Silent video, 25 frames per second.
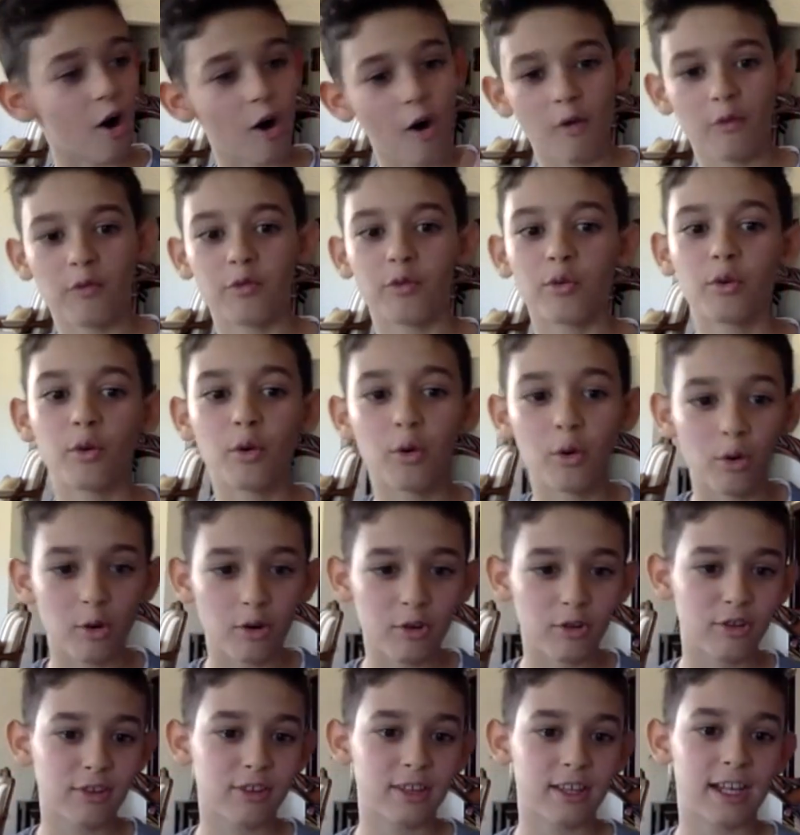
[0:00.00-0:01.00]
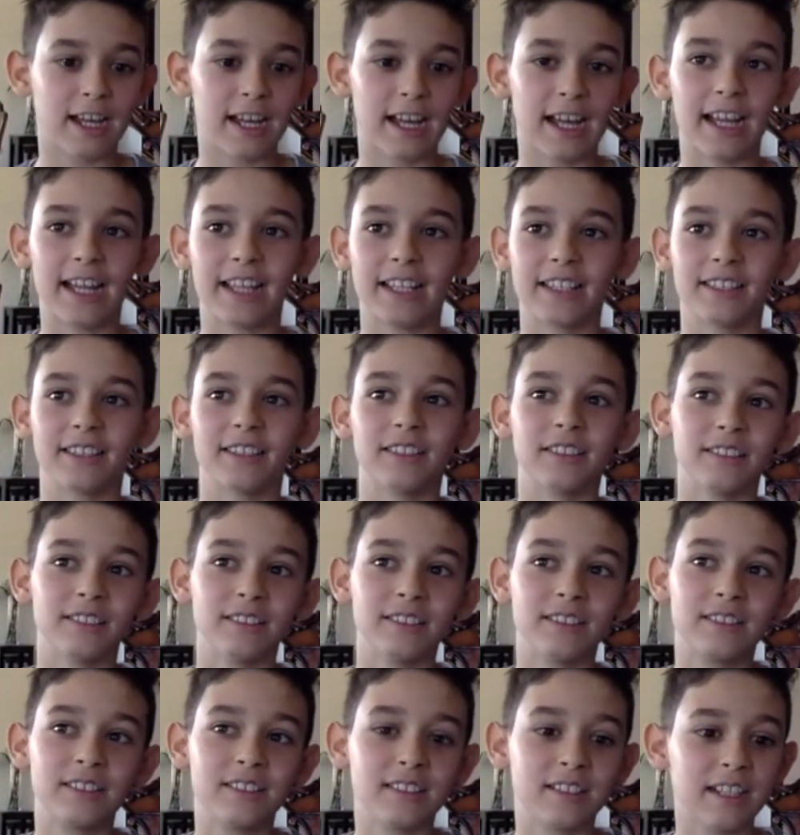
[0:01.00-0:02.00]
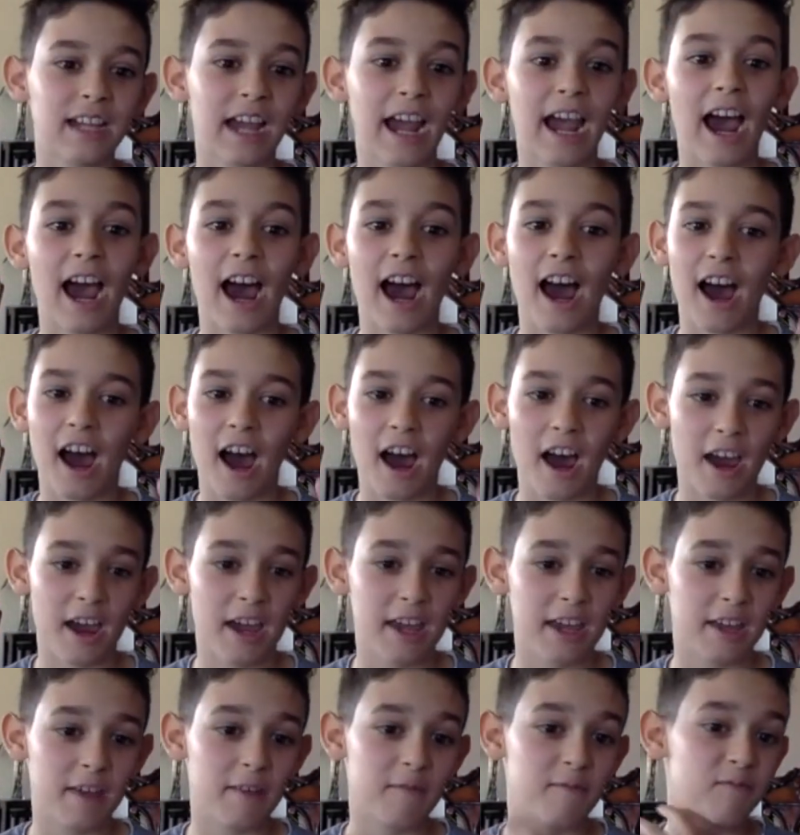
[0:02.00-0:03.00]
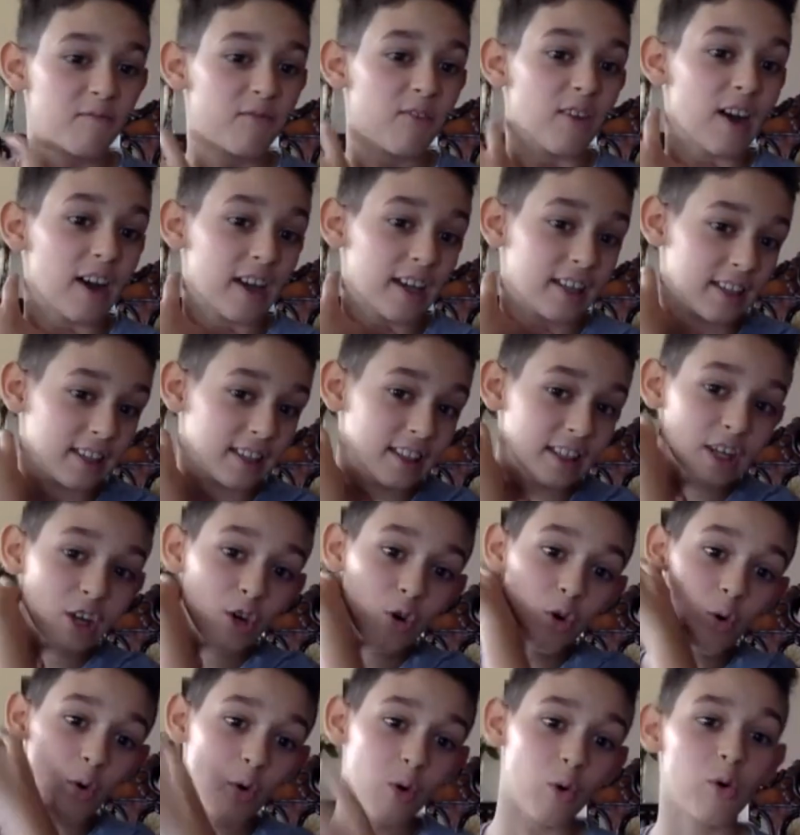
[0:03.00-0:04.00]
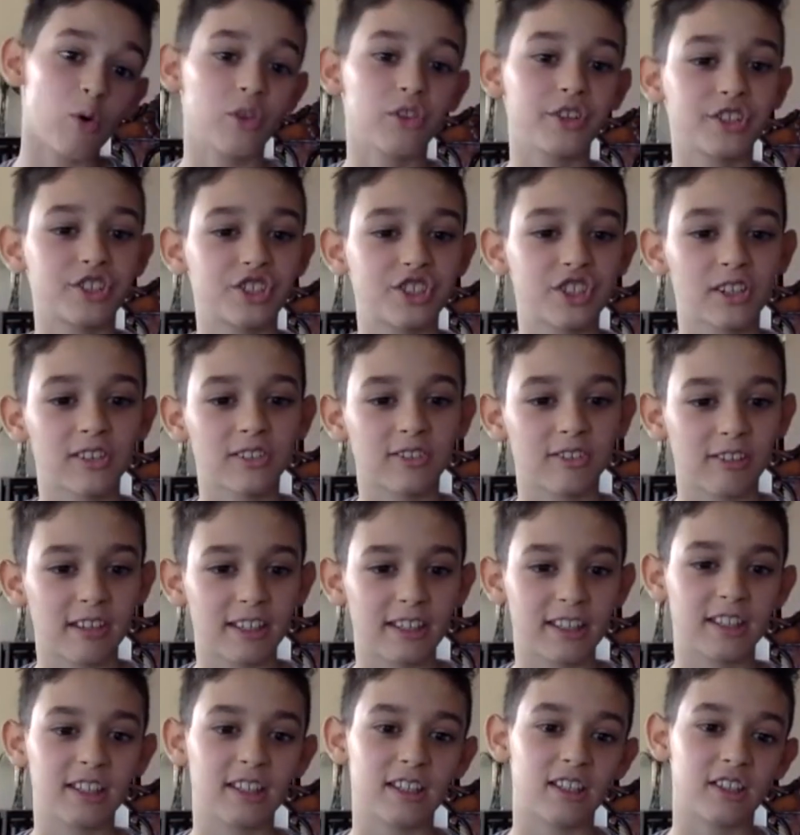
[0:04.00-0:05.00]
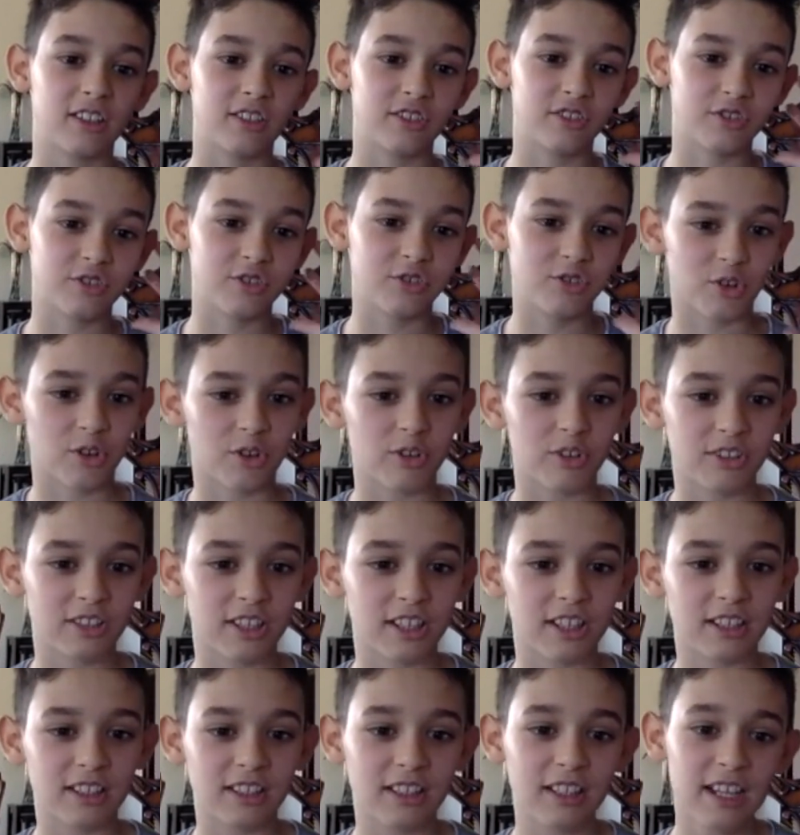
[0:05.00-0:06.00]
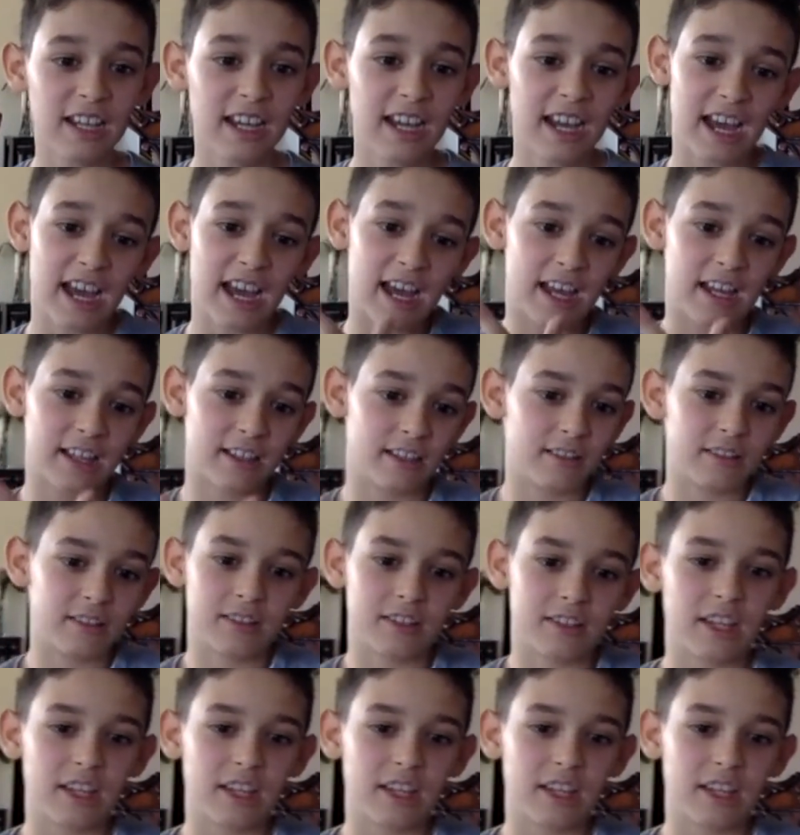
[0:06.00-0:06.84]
Of course, and I invite all the children in Jordan and